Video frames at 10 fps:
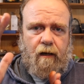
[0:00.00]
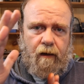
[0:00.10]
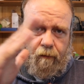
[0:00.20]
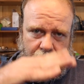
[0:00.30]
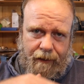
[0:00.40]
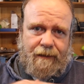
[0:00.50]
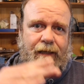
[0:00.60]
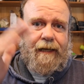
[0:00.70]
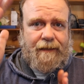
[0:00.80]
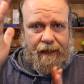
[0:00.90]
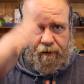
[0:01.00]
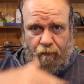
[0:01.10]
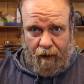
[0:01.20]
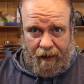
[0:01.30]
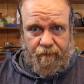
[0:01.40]
Otherwise, like I said,
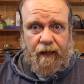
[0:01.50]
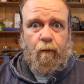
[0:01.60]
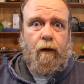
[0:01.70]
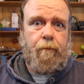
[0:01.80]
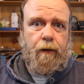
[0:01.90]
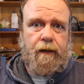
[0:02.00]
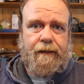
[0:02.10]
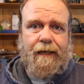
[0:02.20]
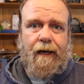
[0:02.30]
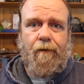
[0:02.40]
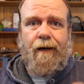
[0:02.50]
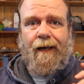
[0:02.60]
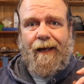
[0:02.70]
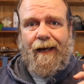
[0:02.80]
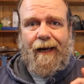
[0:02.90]
gravity will pull it down.
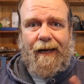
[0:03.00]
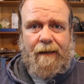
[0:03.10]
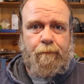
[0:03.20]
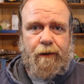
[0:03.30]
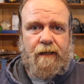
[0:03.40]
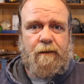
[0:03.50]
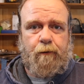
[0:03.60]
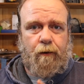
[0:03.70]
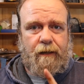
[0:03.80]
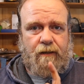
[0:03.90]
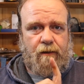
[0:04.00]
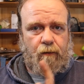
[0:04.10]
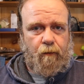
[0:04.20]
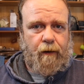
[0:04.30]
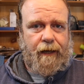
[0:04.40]
I didn't put the supports
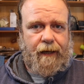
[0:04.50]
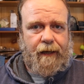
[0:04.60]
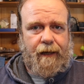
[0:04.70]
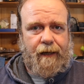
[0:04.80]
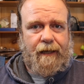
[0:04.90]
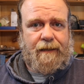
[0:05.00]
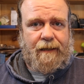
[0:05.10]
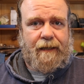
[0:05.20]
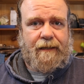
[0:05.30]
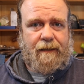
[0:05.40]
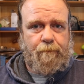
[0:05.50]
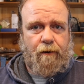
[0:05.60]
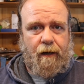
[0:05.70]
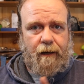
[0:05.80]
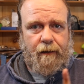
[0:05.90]
when I sliced the
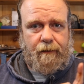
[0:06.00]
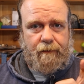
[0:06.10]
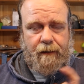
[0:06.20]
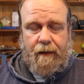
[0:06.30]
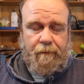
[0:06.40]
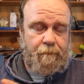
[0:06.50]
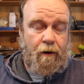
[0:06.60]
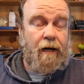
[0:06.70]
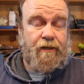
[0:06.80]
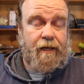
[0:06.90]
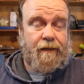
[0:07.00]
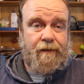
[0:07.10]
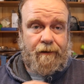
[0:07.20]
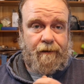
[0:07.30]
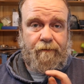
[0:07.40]
product, uh, the
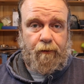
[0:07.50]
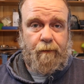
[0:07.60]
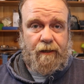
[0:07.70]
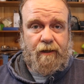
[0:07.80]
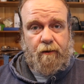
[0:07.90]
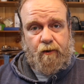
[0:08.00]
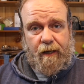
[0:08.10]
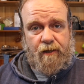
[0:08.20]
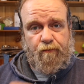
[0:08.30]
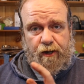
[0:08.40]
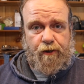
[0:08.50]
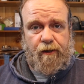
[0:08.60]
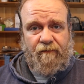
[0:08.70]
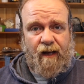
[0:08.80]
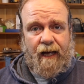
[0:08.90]
project, a few minutes ago, so I had to redo
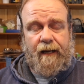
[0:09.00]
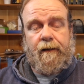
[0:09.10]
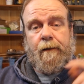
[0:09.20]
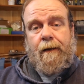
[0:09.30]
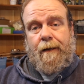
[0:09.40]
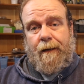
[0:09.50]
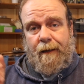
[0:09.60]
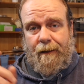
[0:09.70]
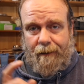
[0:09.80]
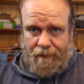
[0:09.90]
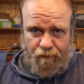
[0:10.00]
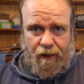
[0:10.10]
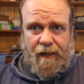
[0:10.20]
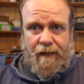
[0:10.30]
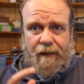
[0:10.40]
the file. It's
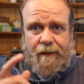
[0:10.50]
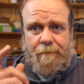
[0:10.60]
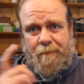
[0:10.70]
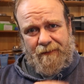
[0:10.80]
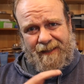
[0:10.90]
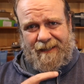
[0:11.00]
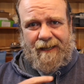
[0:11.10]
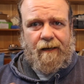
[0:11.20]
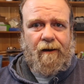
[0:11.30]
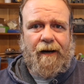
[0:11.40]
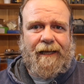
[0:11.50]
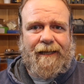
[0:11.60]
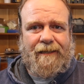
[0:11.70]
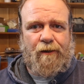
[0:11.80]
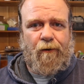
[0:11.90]
already done. All right,
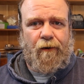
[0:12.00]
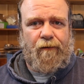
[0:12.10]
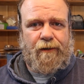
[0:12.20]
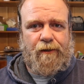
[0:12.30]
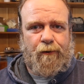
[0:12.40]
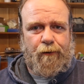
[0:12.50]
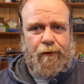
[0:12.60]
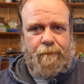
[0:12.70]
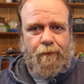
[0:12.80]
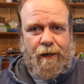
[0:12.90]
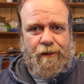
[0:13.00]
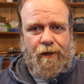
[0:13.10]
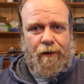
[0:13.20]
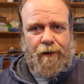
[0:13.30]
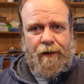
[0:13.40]
let's go over to the
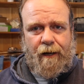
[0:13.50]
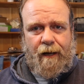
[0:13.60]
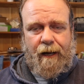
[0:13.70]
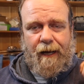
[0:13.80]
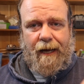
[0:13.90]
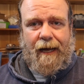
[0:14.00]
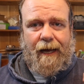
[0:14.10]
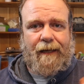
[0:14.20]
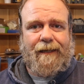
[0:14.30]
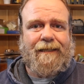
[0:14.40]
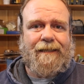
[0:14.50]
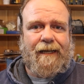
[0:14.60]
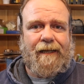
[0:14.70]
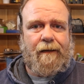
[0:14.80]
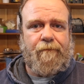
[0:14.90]
printer and let's
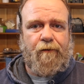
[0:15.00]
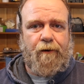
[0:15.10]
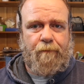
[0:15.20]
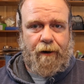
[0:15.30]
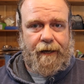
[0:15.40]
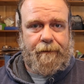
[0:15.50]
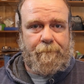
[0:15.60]
set it up for a print.